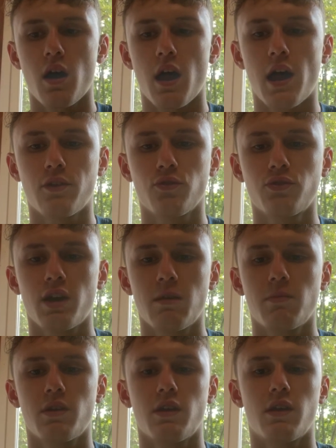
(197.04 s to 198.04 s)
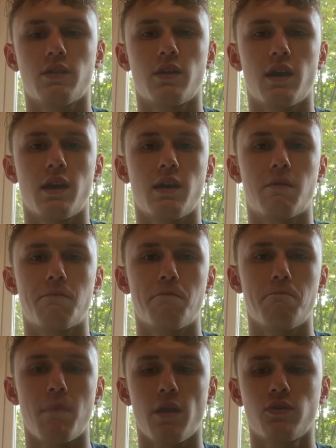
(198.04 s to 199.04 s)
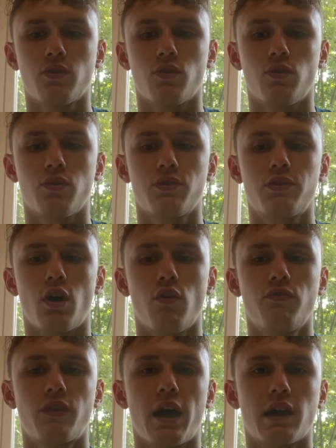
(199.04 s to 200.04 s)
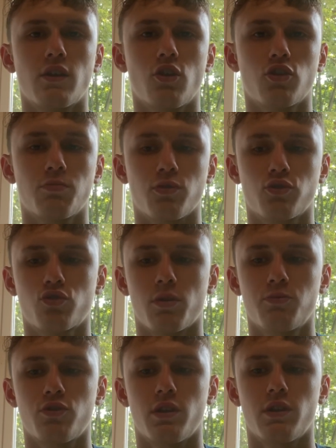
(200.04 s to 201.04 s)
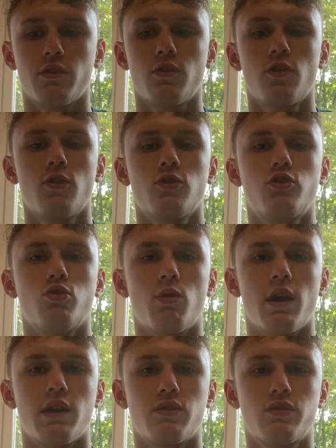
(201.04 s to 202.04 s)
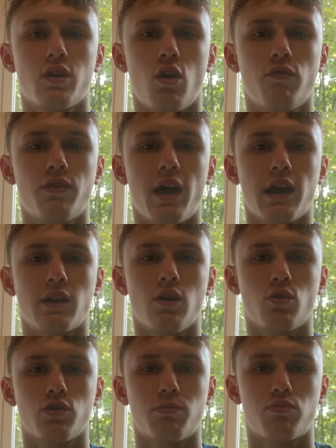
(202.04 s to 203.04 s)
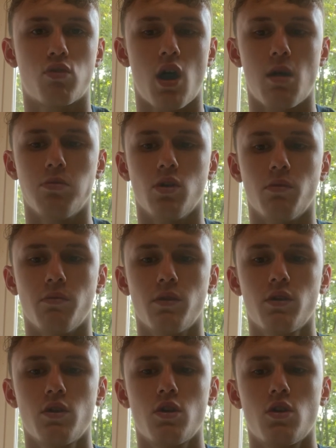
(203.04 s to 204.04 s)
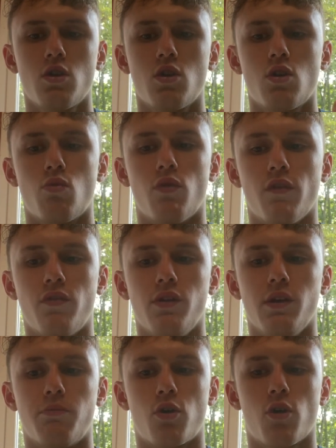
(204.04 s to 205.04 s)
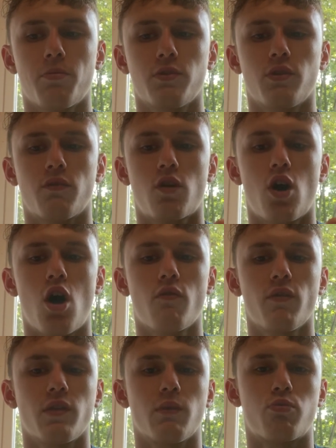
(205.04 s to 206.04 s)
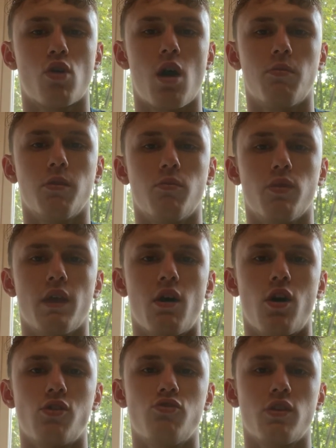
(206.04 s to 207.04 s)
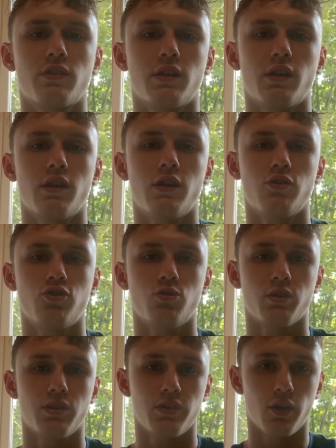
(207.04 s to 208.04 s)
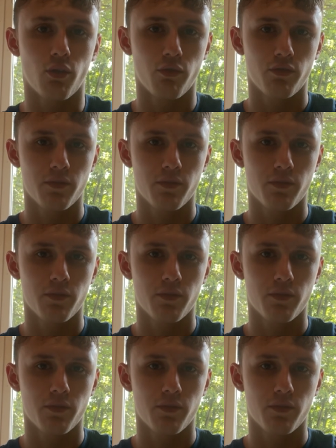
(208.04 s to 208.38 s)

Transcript: Entertainment is a mental self-diagnosed prescription to a self-diagnosed problem with the purpose of covering the problem without addressing the issue itself.